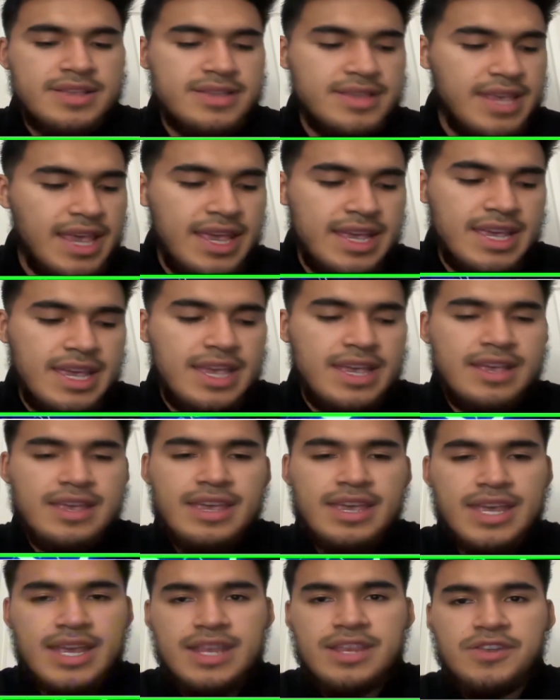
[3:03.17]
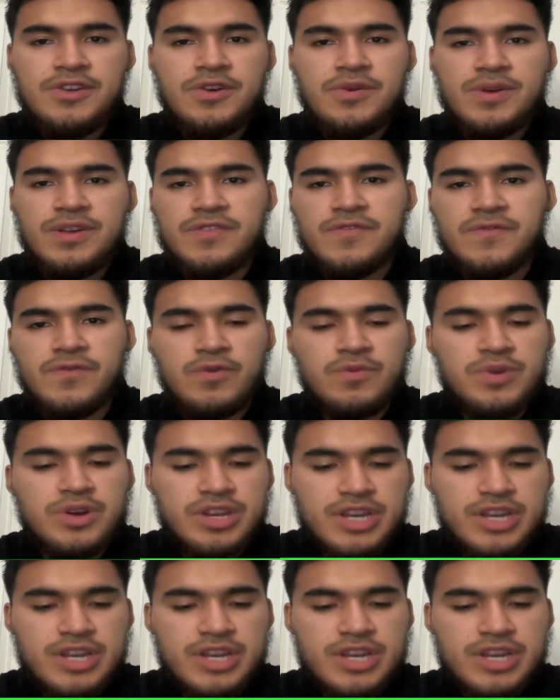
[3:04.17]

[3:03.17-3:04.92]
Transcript: taking in you know his former